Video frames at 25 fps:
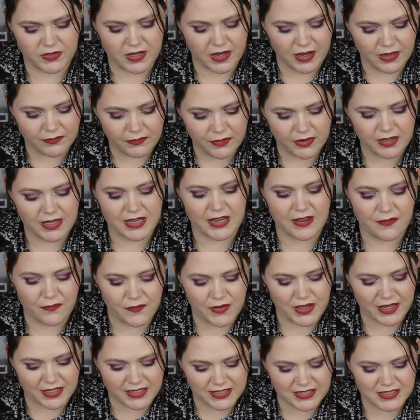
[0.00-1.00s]

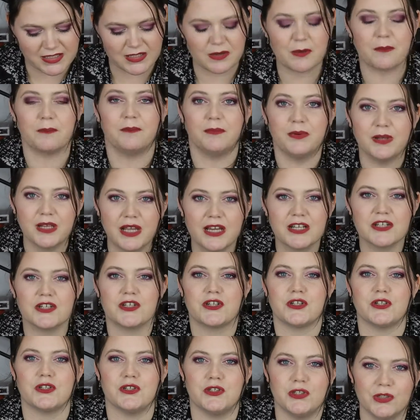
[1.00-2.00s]
FX
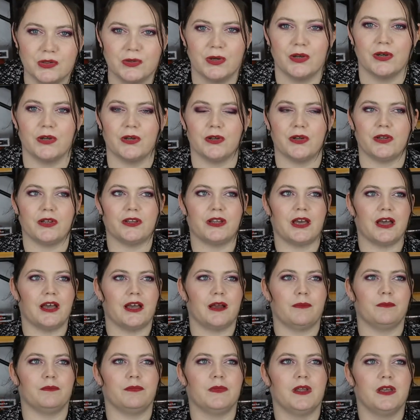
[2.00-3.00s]
Blush Duo.
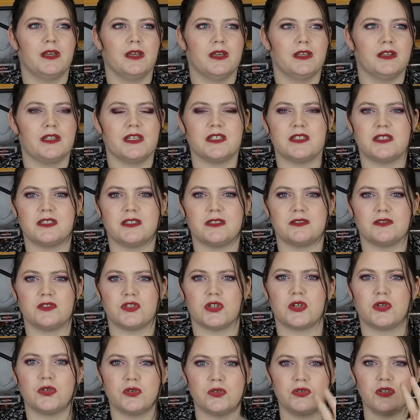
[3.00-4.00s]
There's
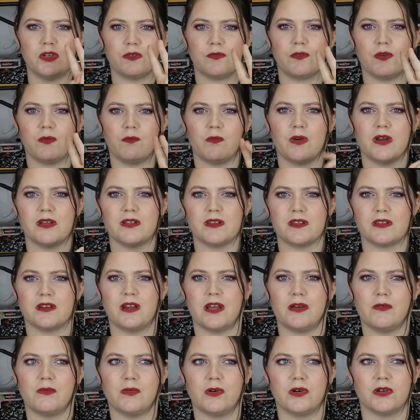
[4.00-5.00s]
two different ones that
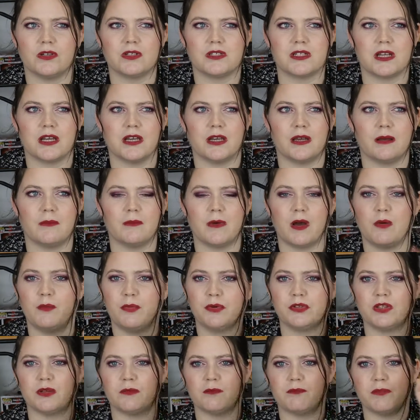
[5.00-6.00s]
I want. I'll
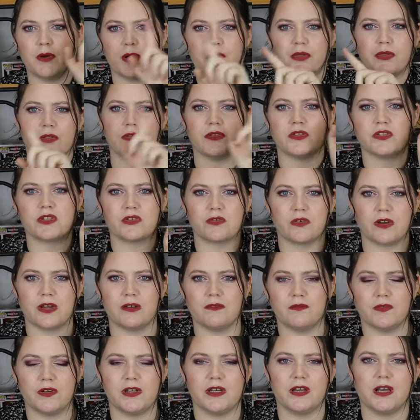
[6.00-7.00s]
put them both on the
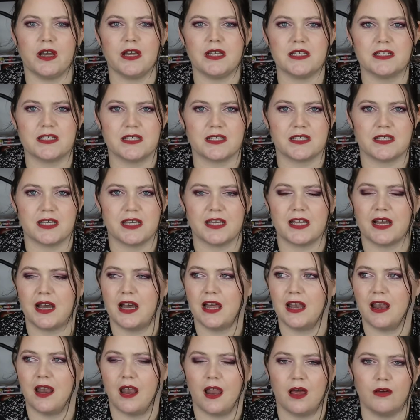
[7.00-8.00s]
screen for you guys to see.
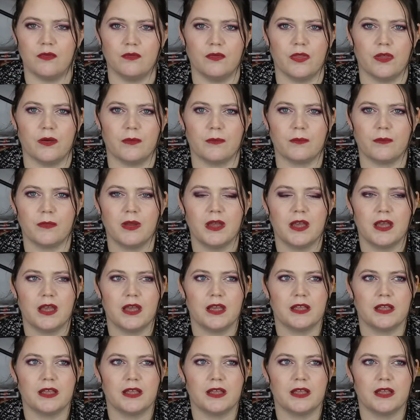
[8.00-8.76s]
I love them.